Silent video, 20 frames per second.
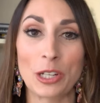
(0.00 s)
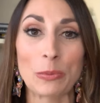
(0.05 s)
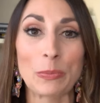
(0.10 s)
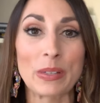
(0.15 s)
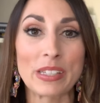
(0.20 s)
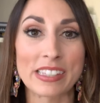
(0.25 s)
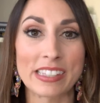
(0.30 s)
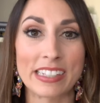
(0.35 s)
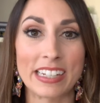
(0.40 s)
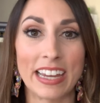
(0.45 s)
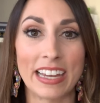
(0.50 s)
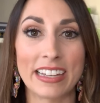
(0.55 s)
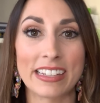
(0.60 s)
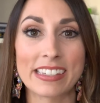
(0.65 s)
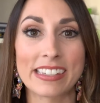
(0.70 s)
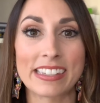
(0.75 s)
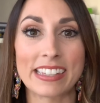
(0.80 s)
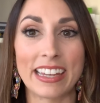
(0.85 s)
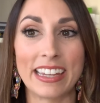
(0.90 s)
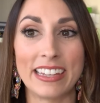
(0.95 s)
your
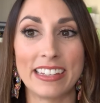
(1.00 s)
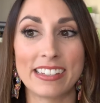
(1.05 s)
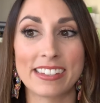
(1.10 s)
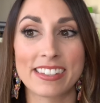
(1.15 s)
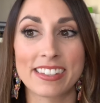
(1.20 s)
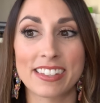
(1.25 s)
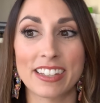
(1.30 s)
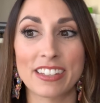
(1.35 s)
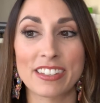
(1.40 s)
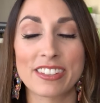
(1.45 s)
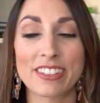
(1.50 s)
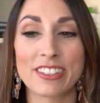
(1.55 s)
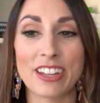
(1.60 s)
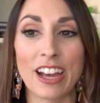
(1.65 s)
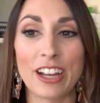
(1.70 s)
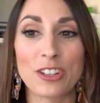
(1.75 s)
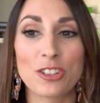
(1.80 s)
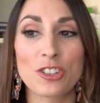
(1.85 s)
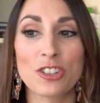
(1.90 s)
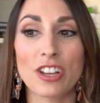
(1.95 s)
business is
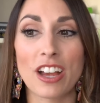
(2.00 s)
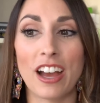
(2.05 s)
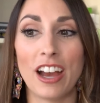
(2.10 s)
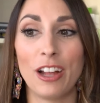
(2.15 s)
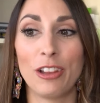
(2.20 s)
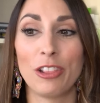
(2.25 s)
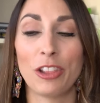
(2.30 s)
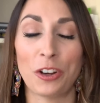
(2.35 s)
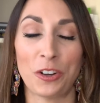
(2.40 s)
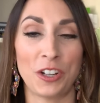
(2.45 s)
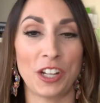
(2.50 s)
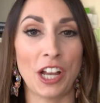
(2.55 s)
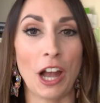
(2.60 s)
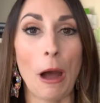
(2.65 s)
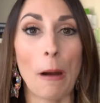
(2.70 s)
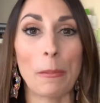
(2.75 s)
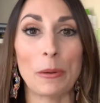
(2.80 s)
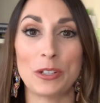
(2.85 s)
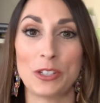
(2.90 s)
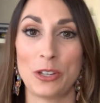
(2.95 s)
such a learning
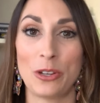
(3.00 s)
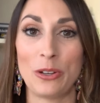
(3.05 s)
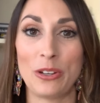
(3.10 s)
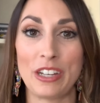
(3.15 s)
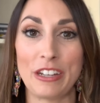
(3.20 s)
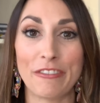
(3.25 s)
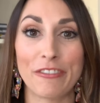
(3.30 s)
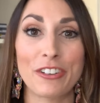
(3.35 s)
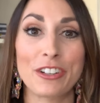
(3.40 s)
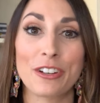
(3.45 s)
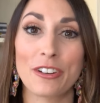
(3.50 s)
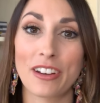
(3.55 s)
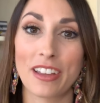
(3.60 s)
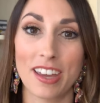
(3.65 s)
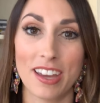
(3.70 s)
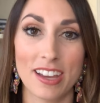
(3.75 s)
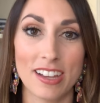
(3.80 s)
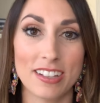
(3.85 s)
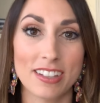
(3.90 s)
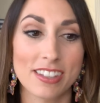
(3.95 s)
opportunity for your
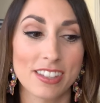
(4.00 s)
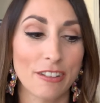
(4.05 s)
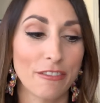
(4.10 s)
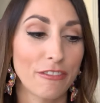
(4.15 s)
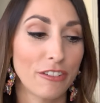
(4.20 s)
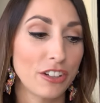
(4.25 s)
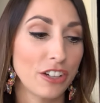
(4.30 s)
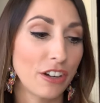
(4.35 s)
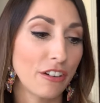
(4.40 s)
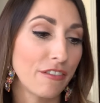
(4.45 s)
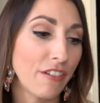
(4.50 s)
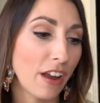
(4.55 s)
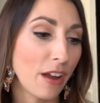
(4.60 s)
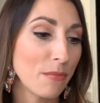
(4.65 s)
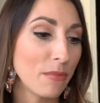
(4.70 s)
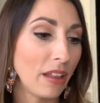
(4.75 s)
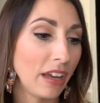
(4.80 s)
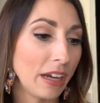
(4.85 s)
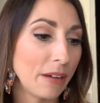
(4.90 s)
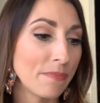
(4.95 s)
kids and for your
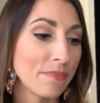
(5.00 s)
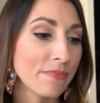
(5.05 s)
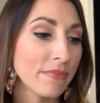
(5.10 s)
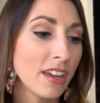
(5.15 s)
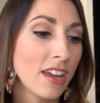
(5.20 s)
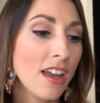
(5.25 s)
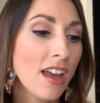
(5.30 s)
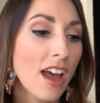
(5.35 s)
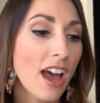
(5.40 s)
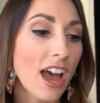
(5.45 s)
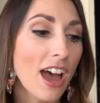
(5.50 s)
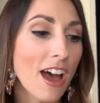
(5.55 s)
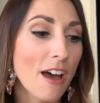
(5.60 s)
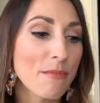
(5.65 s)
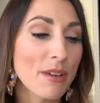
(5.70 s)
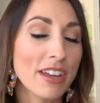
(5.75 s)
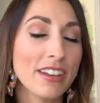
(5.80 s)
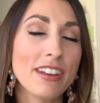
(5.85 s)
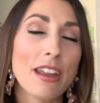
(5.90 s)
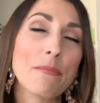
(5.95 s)
family.
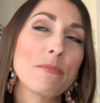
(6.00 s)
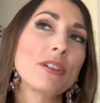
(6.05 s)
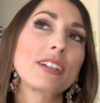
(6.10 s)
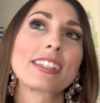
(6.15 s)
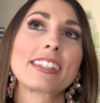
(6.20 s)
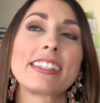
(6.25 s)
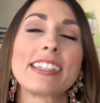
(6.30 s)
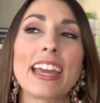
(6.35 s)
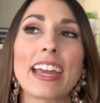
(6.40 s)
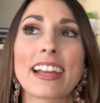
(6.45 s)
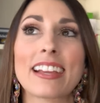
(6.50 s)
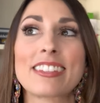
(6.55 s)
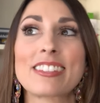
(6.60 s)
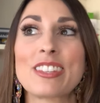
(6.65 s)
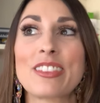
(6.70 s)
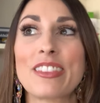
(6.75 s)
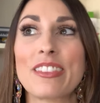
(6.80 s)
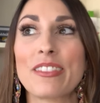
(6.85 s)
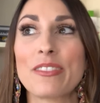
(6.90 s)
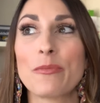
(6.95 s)
And number
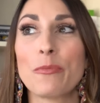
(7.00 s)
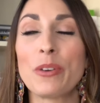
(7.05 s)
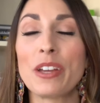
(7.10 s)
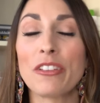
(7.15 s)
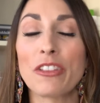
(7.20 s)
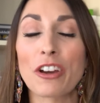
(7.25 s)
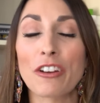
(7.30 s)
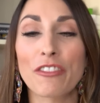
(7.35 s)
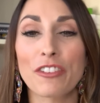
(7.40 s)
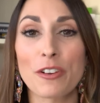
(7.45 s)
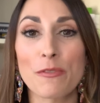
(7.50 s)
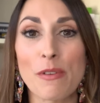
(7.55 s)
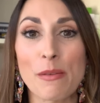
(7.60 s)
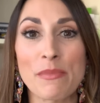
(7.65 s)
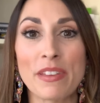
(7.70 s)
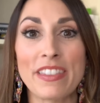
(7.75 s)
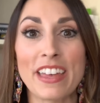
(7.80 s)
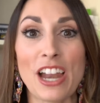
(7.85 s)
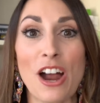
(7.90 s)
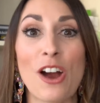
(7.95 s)
6, we look for
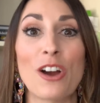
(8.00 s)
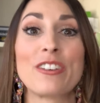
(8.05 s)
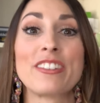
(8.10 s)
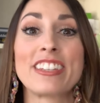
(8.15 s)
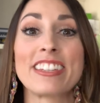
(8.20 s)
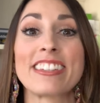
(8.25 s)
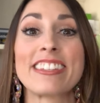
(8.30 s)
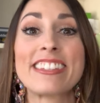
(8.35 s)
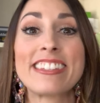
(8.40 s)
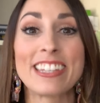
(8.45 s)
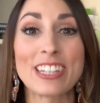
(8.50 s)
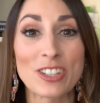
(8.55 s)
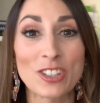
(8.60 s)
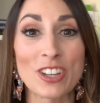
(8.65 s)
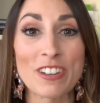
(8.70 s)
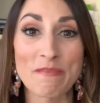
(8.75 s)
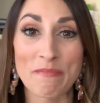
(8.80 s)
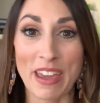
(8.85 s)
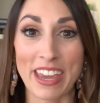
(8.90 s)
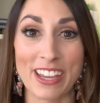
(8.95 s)
women that are
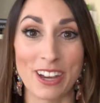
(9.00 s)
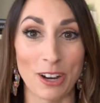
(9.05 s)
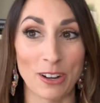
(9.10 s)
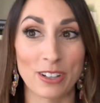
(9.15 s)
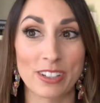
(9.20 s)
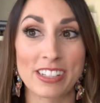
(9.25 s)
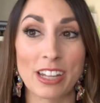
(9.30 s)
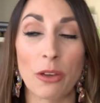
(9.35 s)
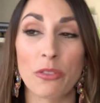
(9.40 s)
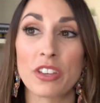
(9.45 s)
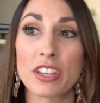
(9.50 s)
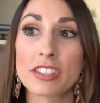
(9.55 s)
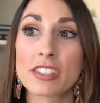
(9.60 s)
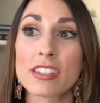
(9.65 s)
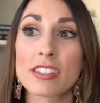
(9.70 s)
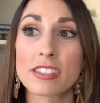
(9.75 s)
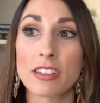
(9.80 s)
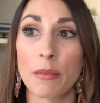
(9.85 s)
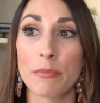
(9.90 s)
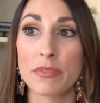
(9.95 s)
decision makers. Now, this
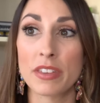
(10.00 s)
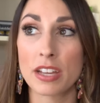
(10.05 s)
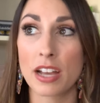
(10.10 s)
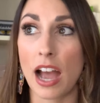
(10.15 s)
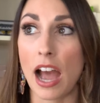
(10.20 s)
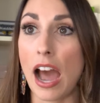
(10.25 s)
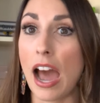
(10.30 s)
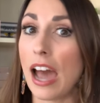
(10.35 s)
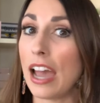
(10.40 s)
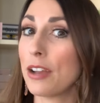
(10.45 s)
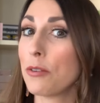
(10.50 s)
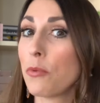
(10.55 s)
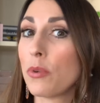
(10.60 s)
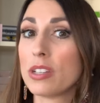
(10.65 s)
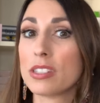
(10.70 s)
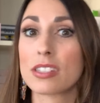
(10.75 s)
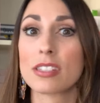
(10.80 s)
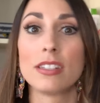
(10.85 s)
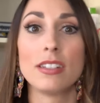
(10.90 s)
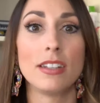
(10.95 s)
is something I
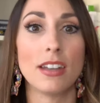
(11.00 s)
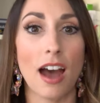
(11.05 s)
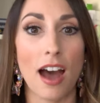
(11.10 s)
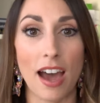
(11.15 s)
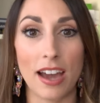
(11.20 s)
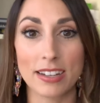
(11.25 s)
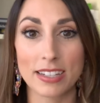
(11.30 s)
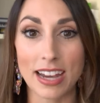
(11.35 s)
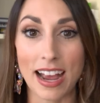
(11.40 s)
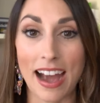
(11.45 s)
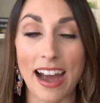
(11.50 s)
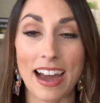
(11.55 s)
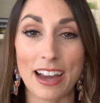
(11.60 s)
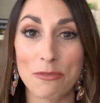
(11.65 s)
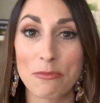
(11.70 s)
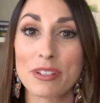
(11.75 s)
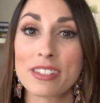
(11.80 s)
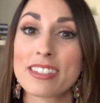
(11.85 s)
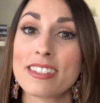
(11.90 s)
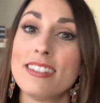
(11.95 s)
was not. I
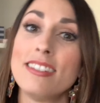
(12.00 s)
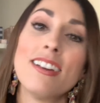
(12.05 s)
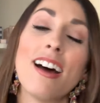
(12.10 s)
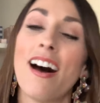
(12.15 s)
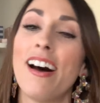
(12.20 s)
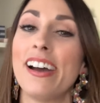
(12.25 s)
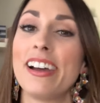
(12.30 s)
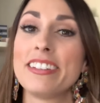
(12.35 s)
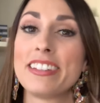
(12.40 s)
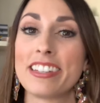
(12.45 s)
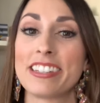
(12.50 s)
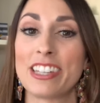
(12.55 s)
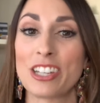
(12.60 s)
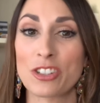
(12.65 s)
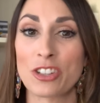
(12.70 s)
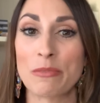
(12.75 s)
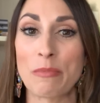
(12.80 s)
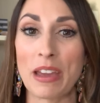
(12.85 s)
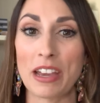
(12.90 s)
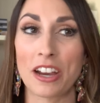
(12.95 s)
was not a
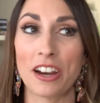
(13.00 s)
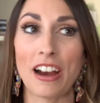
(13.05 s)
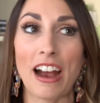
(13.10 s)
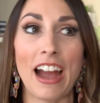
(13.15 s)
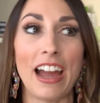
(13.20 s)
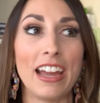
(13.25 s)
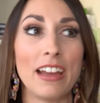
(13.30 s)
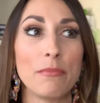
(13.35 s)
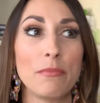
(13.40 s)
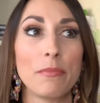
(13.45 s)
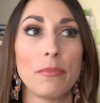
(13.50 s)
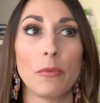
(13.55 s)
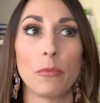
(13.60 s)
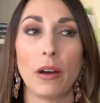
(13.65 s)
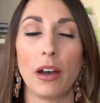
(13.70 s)
decision maker. I